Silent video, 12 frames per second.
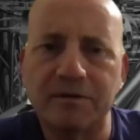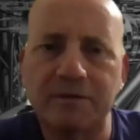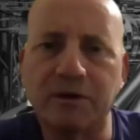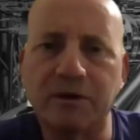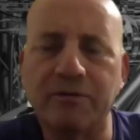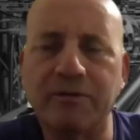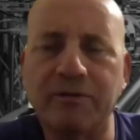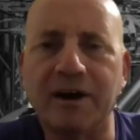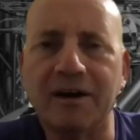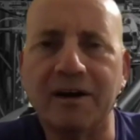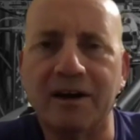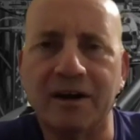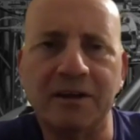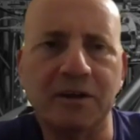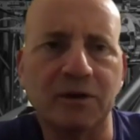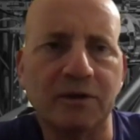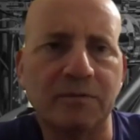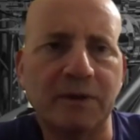so far, I need
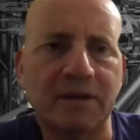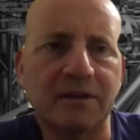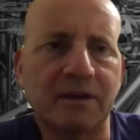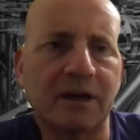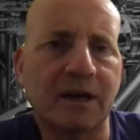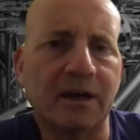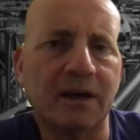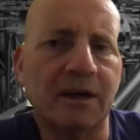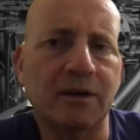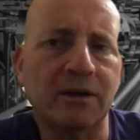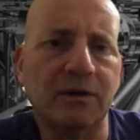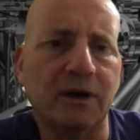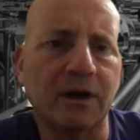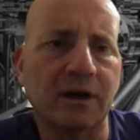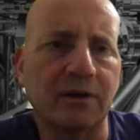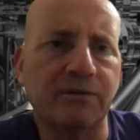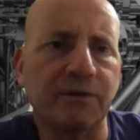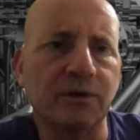to admit I, I, I,
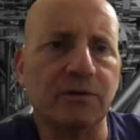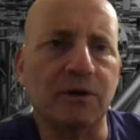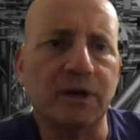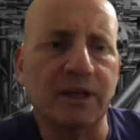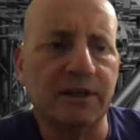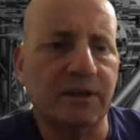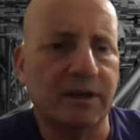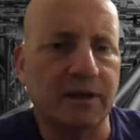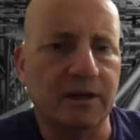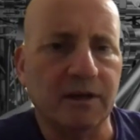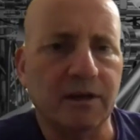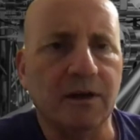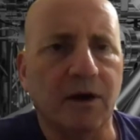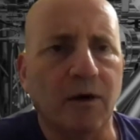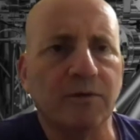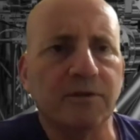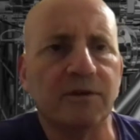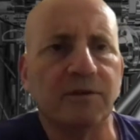reviewed only the
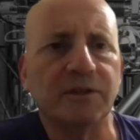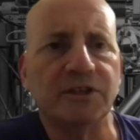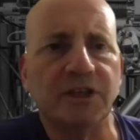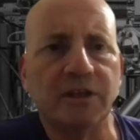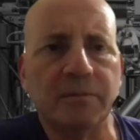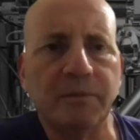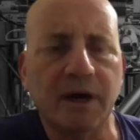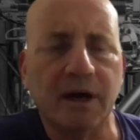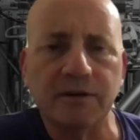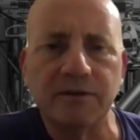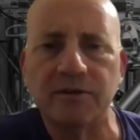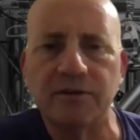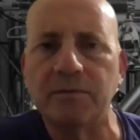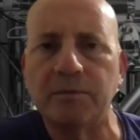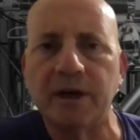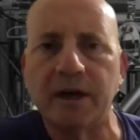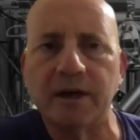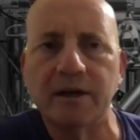laws of the GDPR and
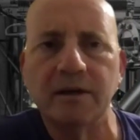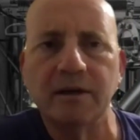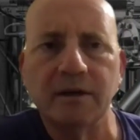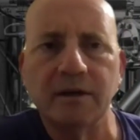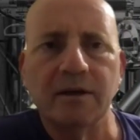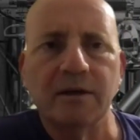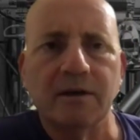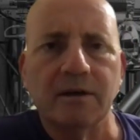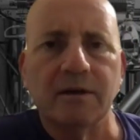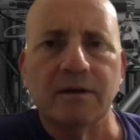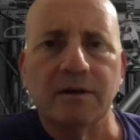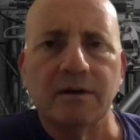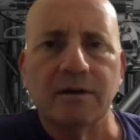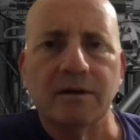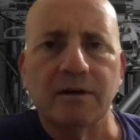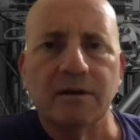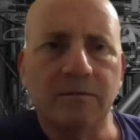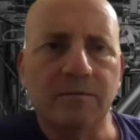CCPA,
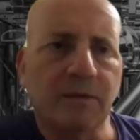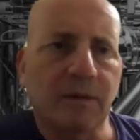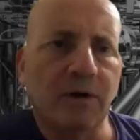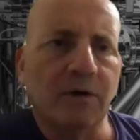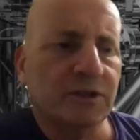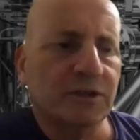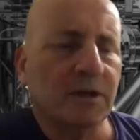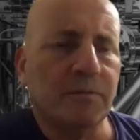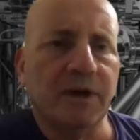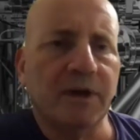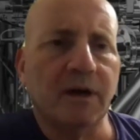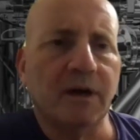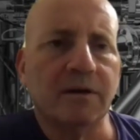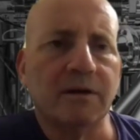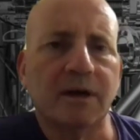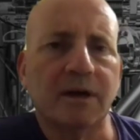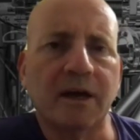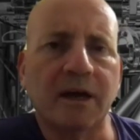more GDPR.
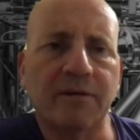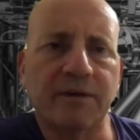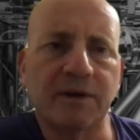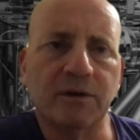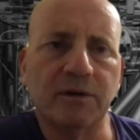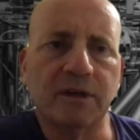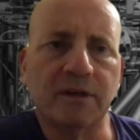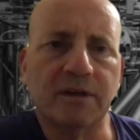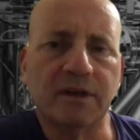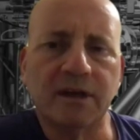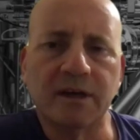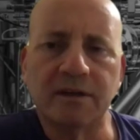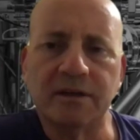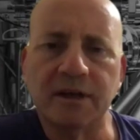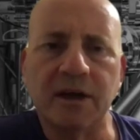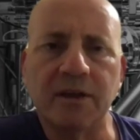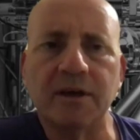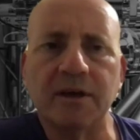I haven't at uh, the
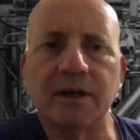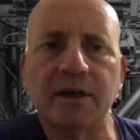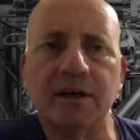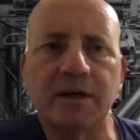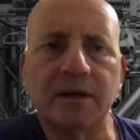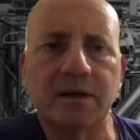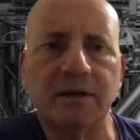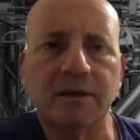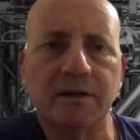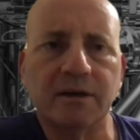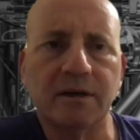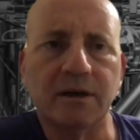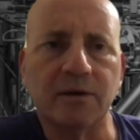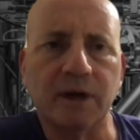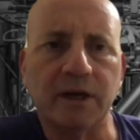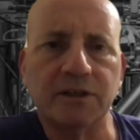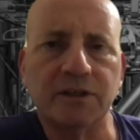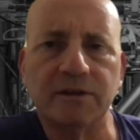other uh,
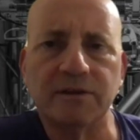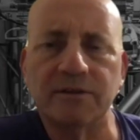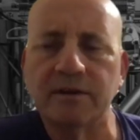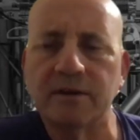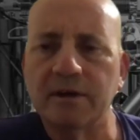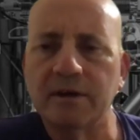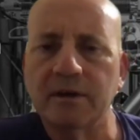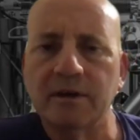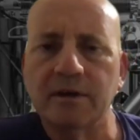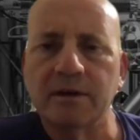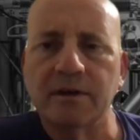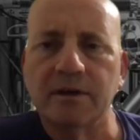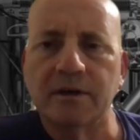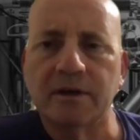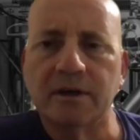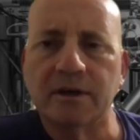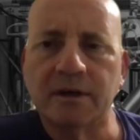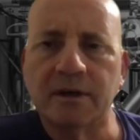regulations,
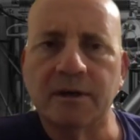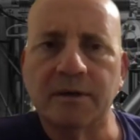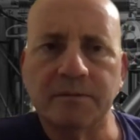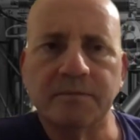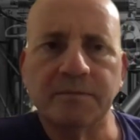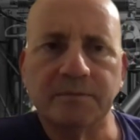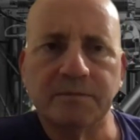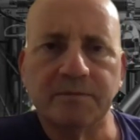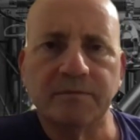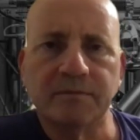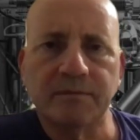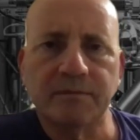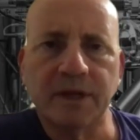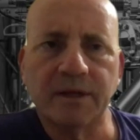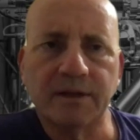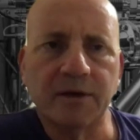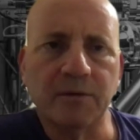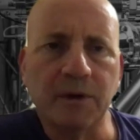um,
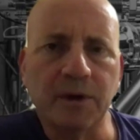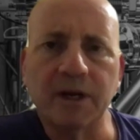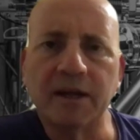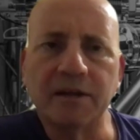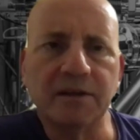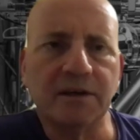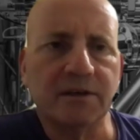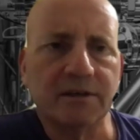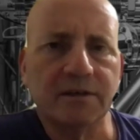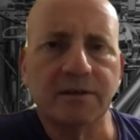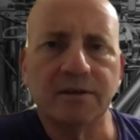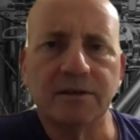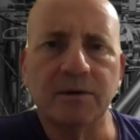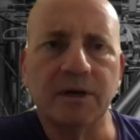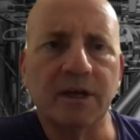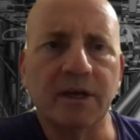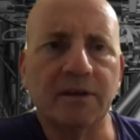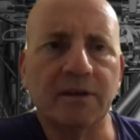but uh, we will get there. We'll
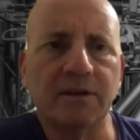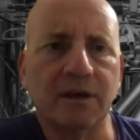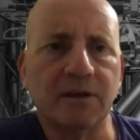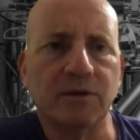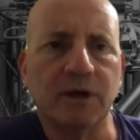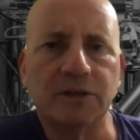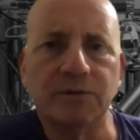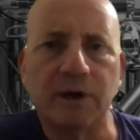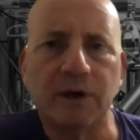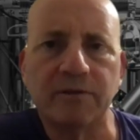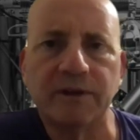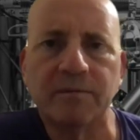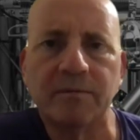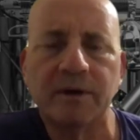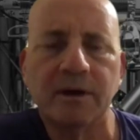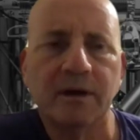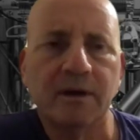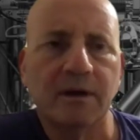get uh, to each one of them
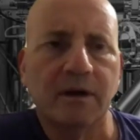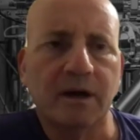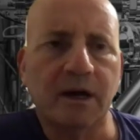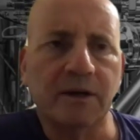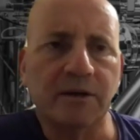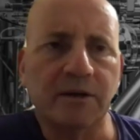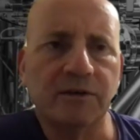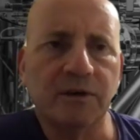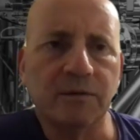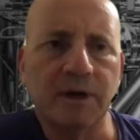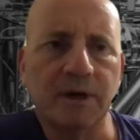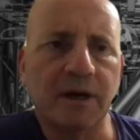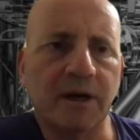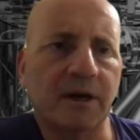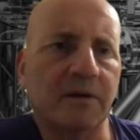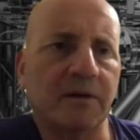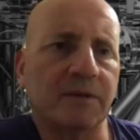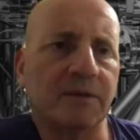I assume uh,
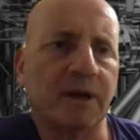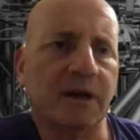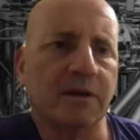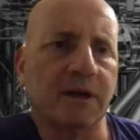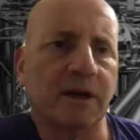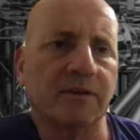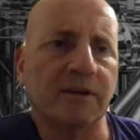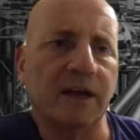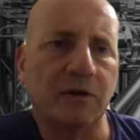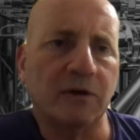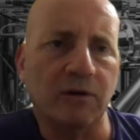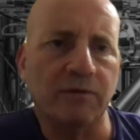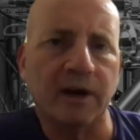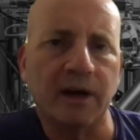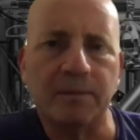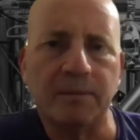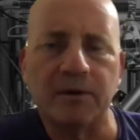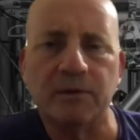there there is like
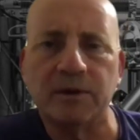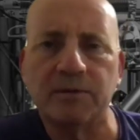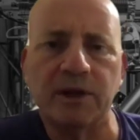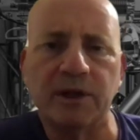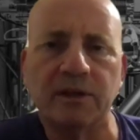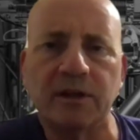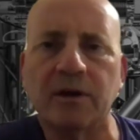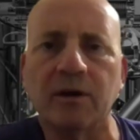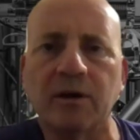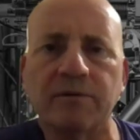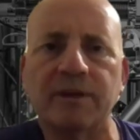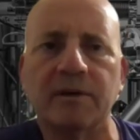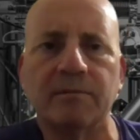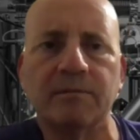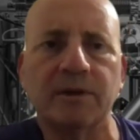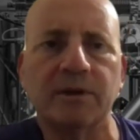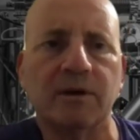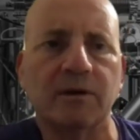overlapping between uh, all of them,
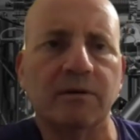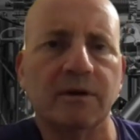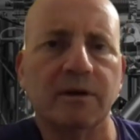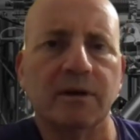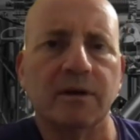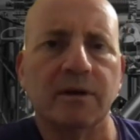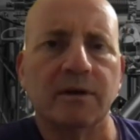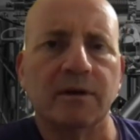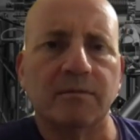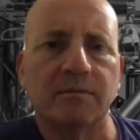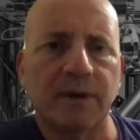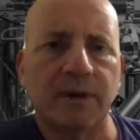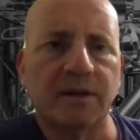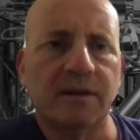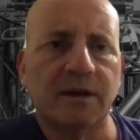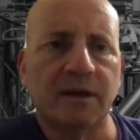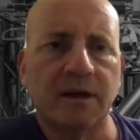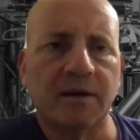you know, but
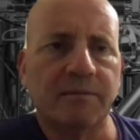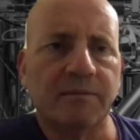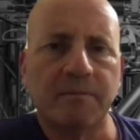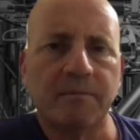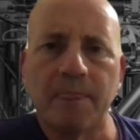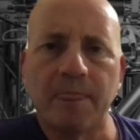um,